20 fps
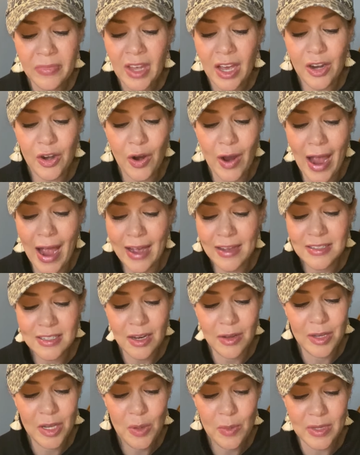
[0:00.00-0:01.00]
and are asked
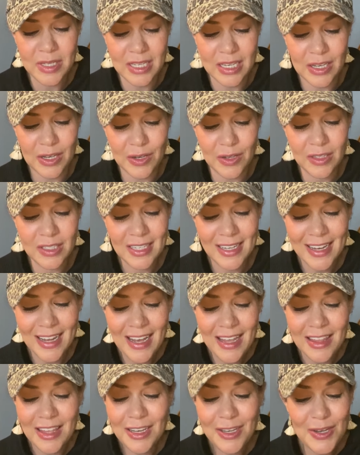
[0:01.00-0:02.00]
how he was healed,
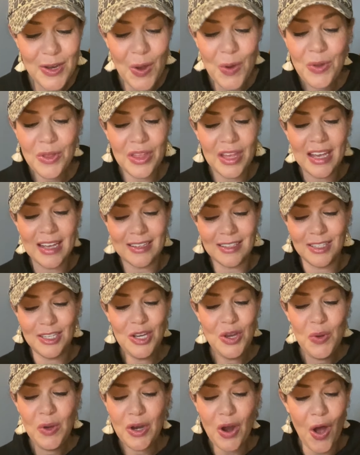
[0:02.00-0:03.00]
then know this,
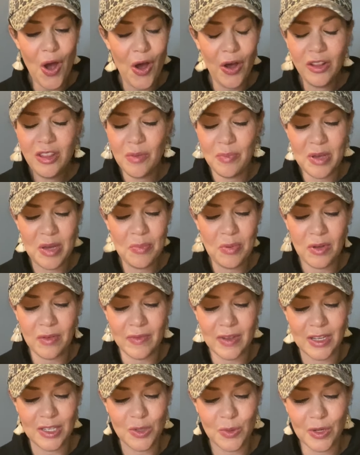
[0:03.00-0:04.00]
you and all the people of
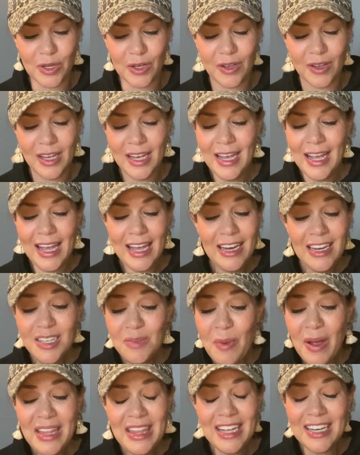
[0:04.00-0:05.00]
Israel. It is
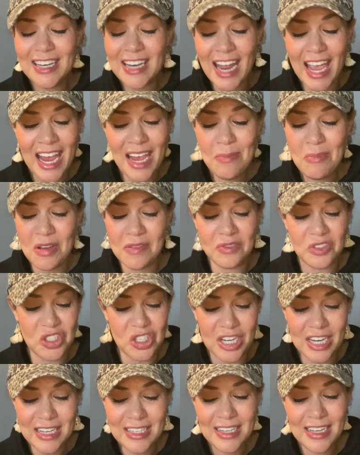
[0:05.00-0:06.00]
by the name of
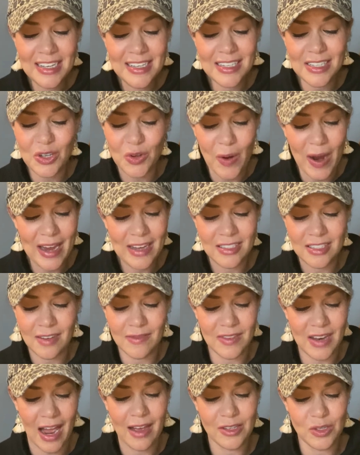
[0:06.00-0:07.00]
Jesus Christ
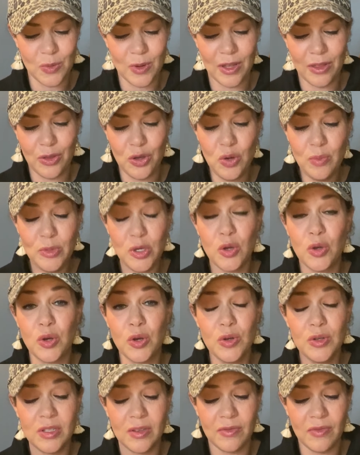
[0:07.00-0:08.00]
of Nazareth, whom you
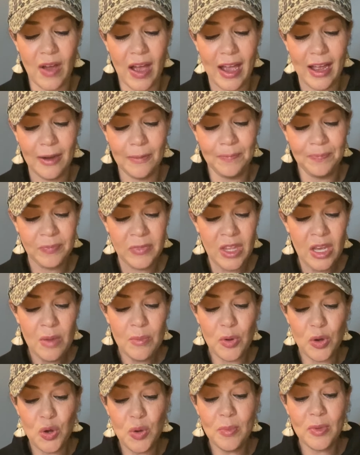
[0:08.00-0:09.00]
crucified,
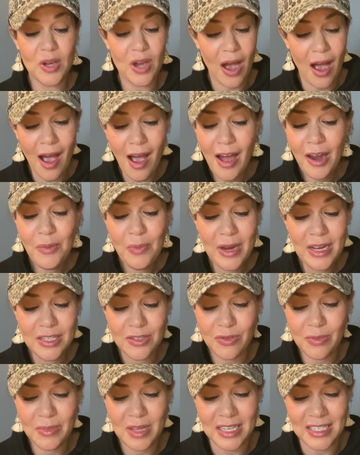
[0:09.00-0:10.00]
but whom God
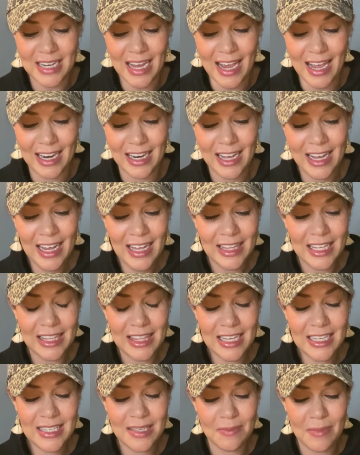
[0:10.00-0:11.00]
raised from the dead, that
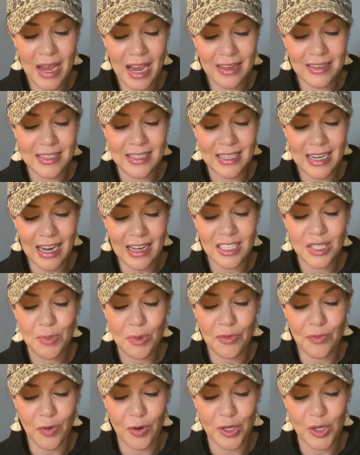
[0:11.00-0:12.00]
this man stands
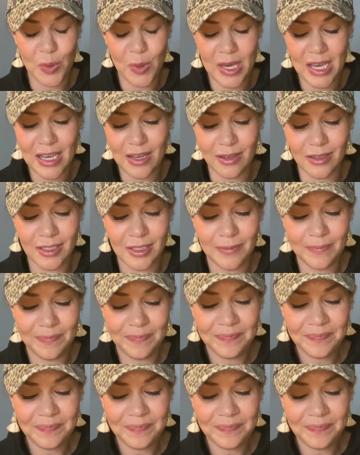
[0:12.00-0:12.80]
before you healed.